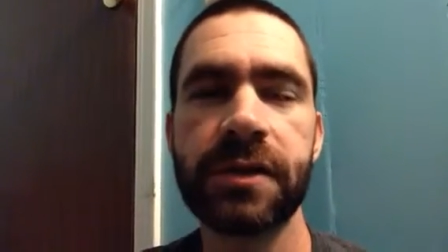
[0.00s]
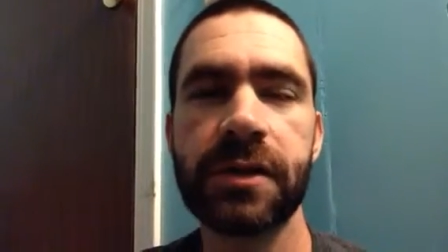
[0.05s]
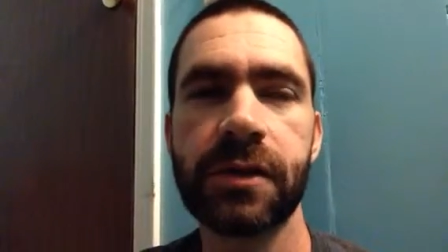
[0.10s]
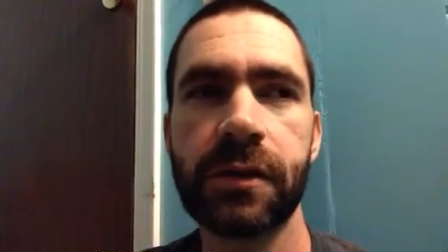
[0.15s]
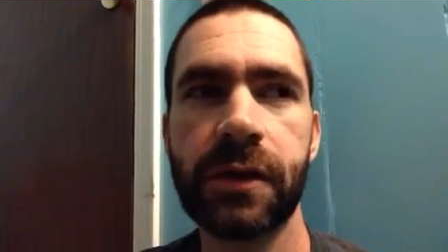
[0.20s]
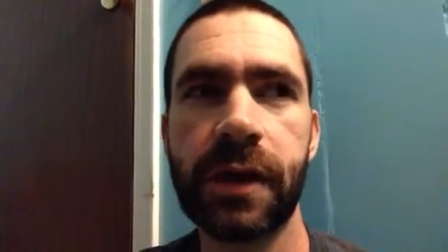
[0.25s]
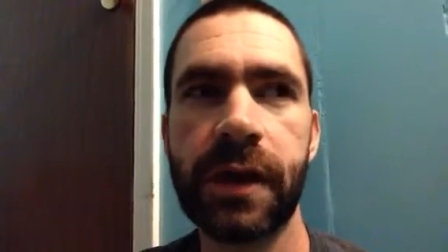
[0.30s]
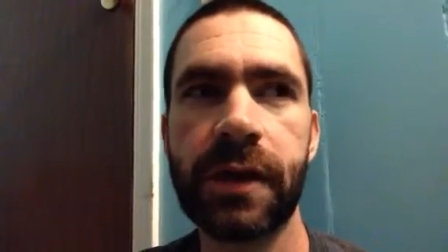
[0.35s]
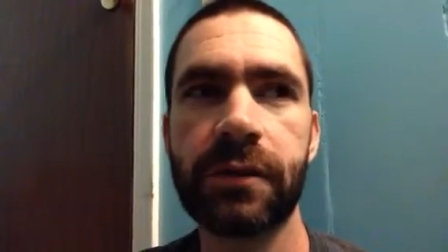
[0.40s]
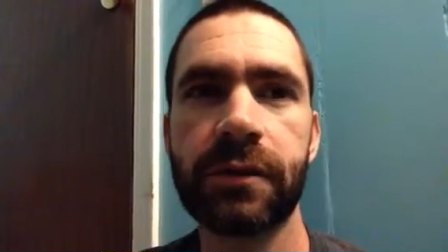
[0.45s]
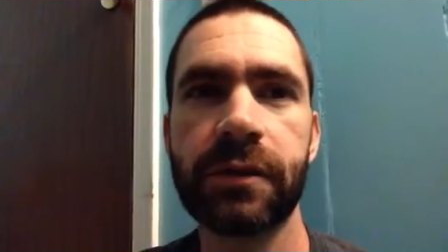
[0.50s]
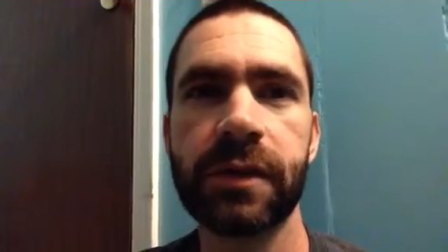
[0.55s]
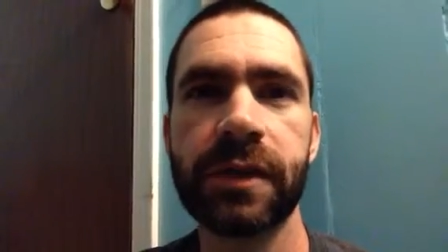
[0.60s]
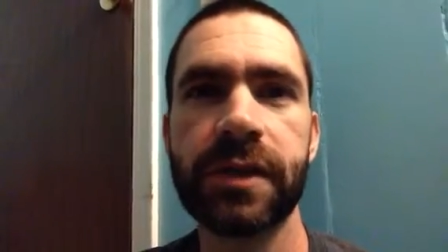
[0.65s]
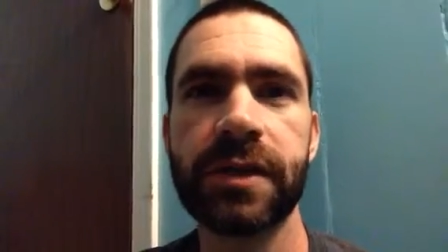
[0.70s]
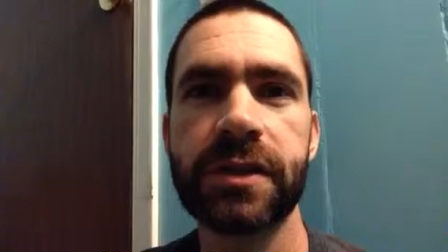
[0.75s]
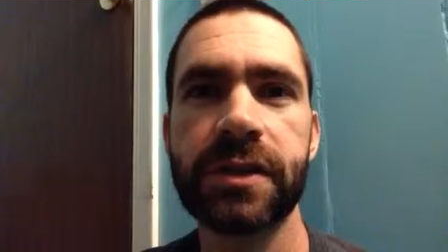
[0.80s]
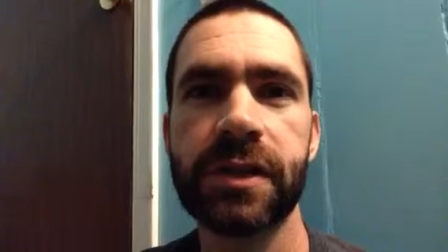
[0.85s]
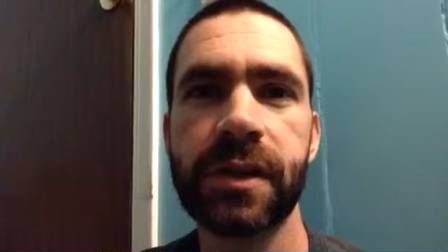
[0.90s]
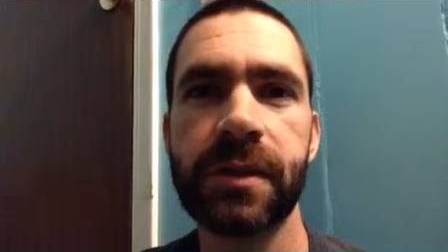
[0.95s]
so I don't
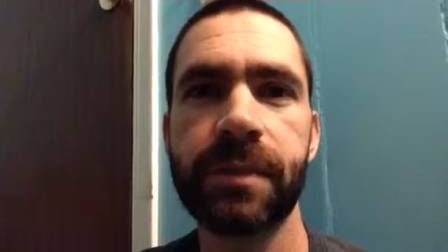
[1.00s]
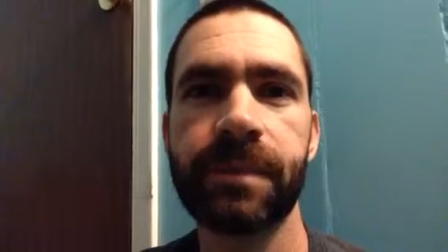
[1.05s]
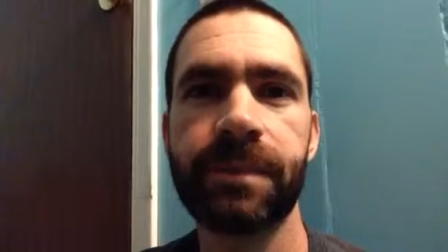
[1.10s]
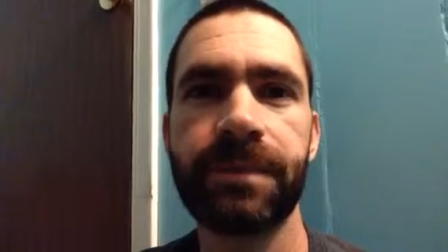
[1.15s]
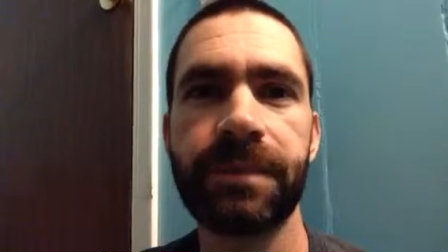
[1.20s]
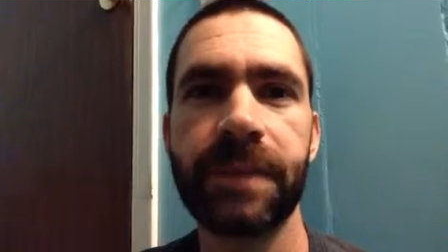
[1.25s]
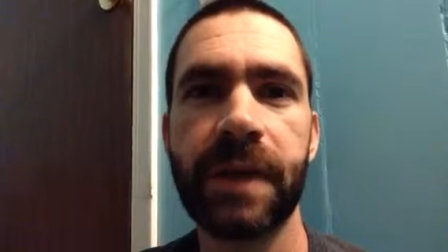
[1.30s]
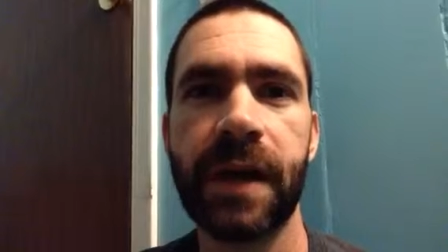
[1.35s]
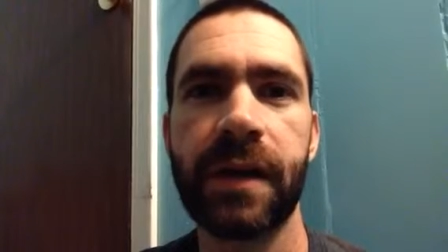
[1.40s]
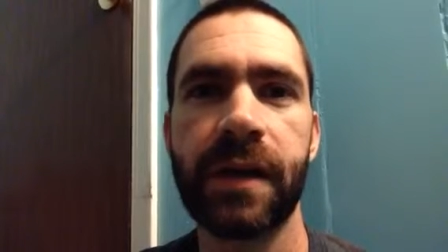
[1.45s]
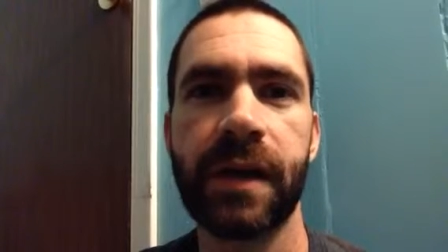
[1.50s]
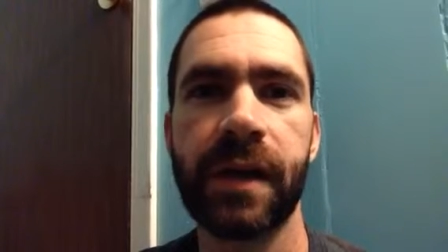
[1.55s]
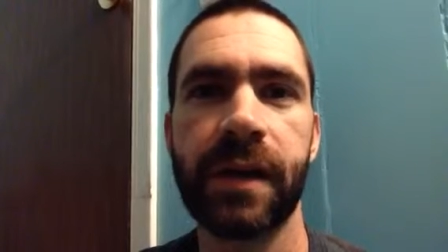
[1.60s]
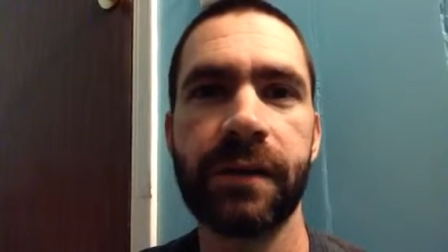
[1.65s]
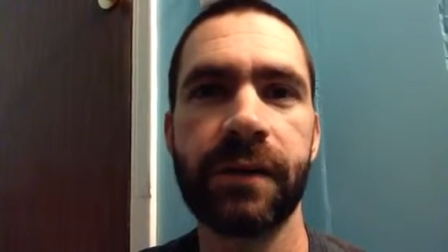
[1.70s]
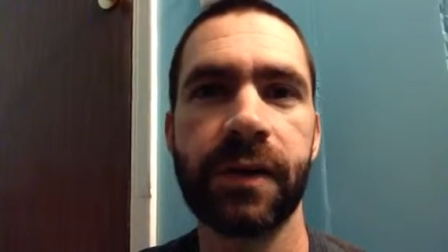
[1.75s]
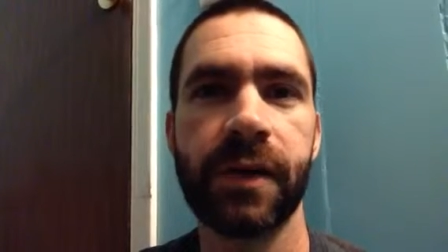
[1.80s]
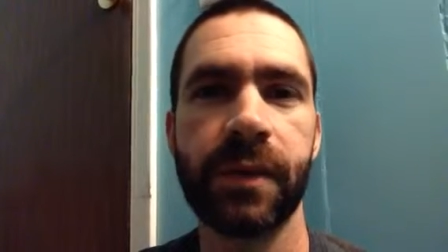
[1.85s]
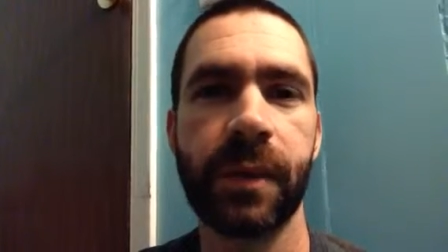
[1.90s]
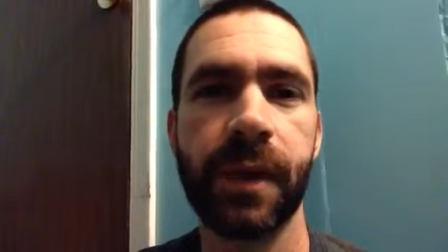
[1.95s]
really sleep at
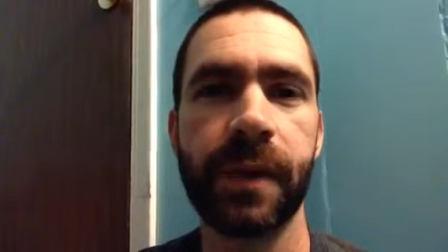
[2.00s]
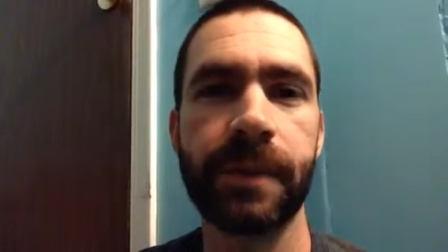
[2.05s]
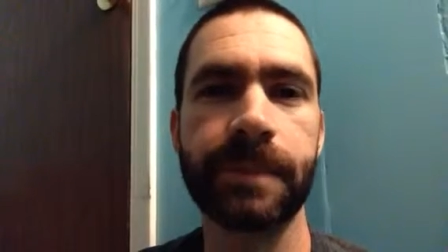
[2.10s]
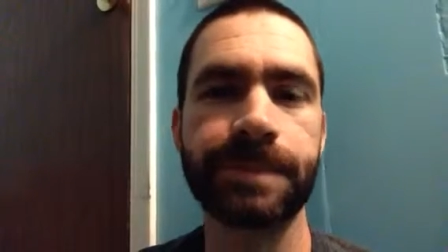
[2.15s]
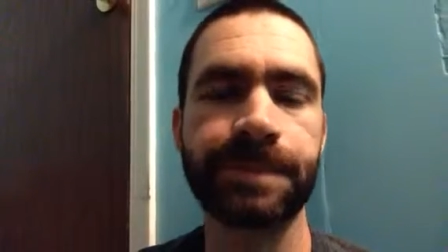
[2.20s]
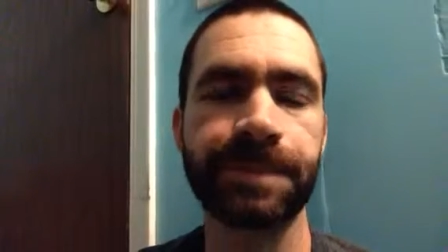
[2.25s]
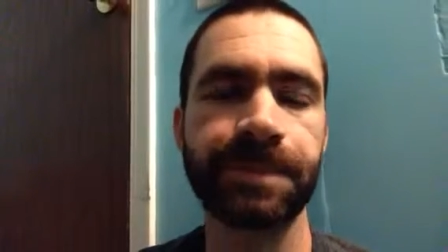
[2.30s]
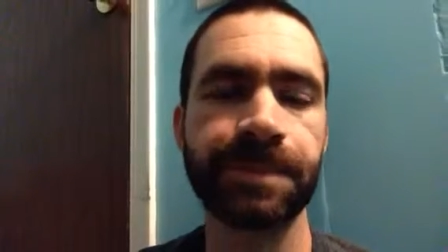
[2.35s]
night very well.